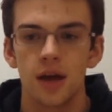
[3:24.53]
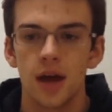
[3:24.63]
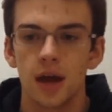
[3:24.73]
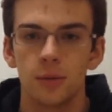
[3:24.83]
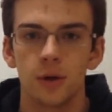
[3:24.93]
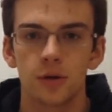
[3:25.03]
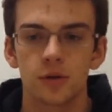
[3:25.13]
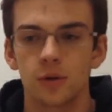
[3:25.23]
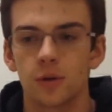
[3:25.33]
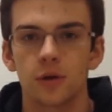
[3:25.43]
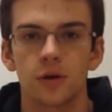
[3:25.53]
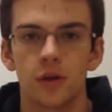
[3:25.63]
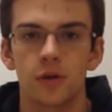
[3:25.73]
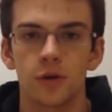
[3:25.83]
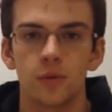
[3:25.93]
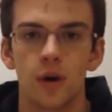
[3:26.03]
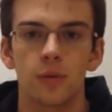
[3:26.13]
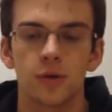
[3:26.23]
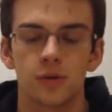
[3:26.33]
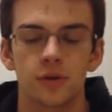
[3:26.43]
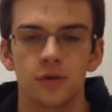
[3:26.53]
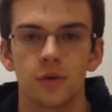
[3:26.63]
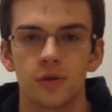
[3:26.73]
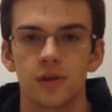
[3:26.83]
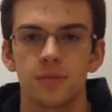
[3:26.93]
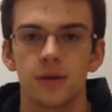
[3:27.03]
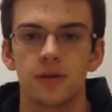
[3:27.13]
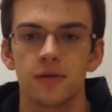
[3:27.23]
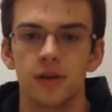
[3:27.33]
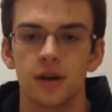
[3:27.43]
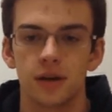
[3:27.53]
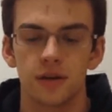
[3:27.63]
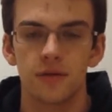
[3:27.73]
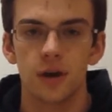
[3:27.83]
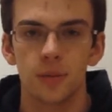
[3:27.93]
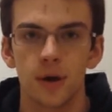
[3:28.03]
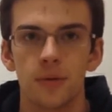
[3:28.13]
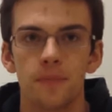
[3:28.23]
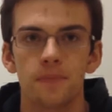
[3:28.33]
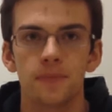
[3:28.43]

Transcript: and we also ordered a third one which will control the speed of the conveyor belt.